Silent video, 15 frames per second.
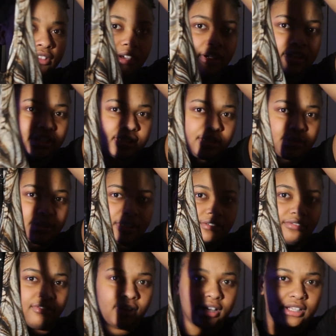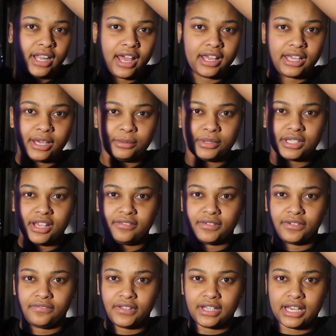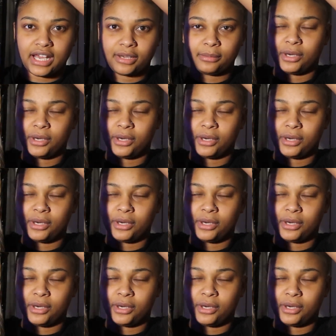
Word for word: thought this was the front, like it was giving a V-neck